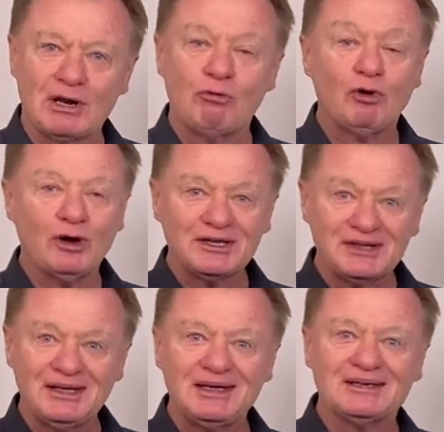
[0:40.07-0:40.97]
right at
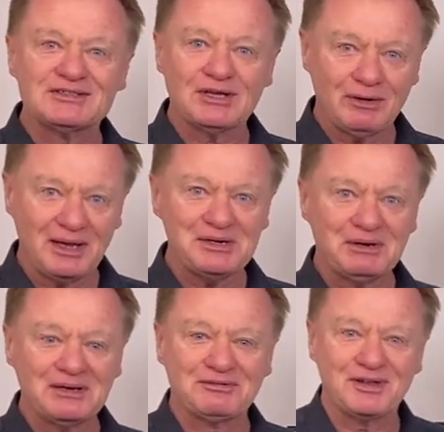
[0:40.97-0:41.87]
the end, so hang
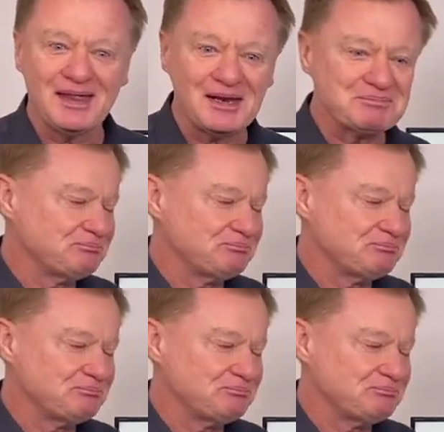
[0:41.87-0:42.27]
around for that.